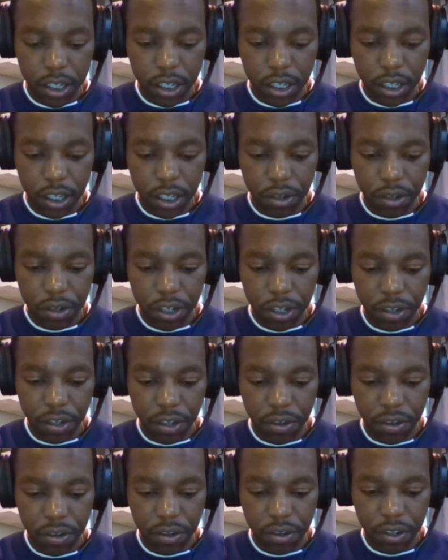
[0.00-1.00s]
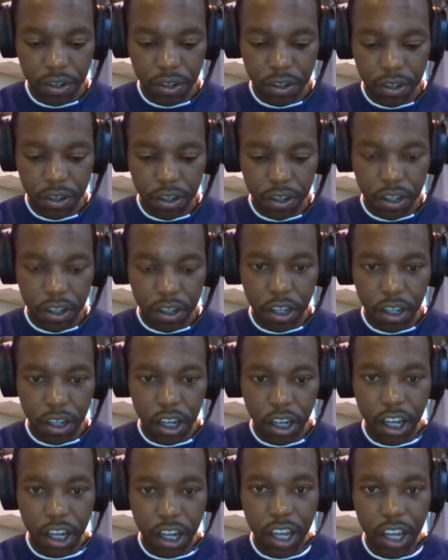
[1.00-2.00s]
here it is
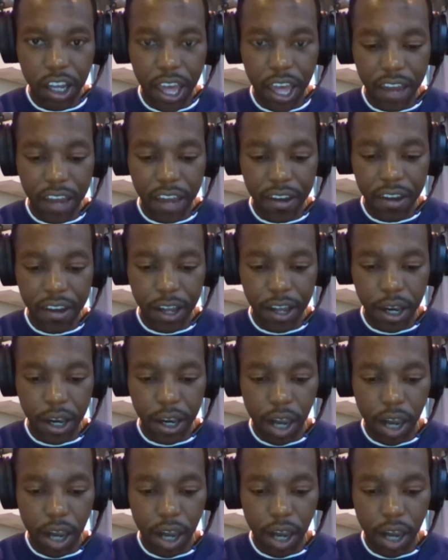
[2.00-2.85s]
uh, and uh,